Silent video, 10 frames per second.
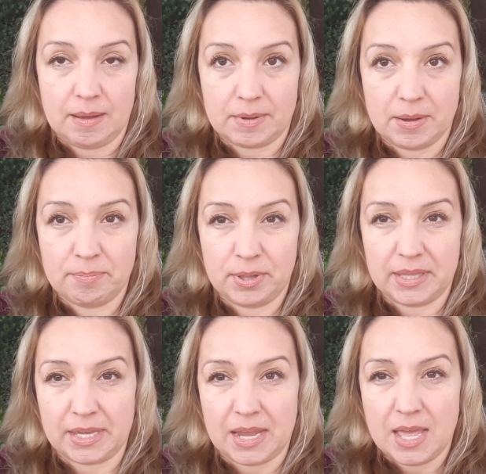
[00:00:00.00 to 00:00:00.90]

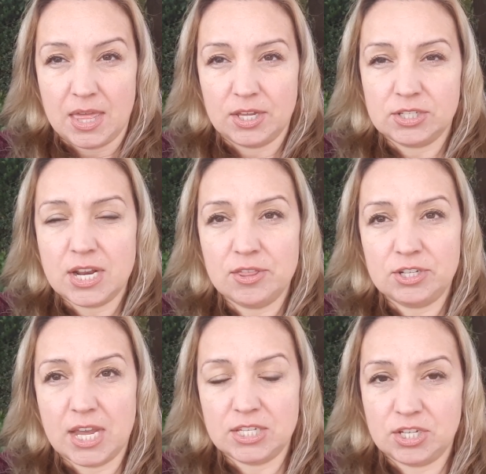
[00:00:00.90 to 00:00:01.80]
completely. There's another
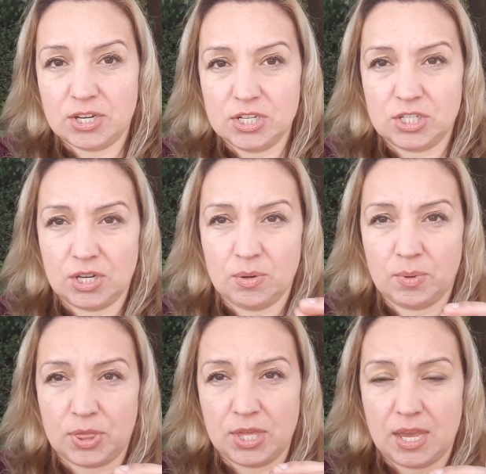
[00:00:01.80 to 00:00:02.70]
test you can do
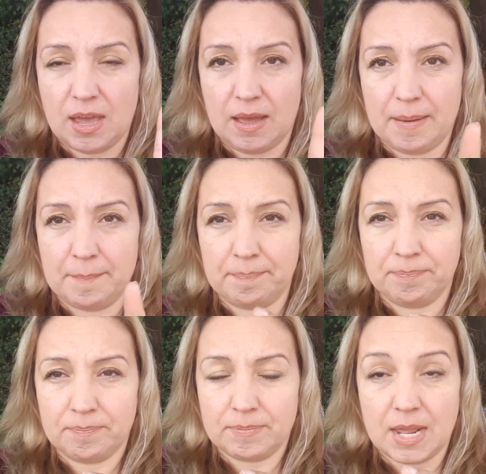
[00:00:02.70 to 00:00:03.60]
with the,
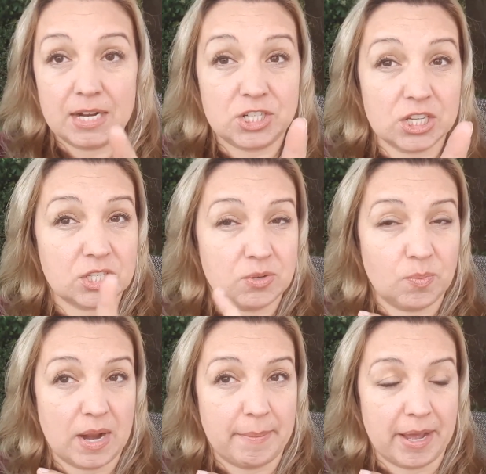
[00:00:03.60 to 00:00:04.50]
that I just
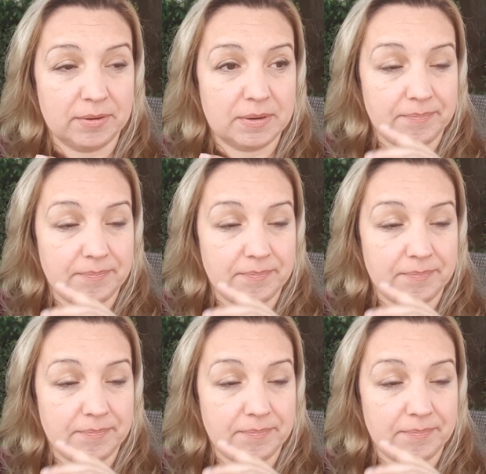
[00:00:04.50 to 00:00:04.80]
read about.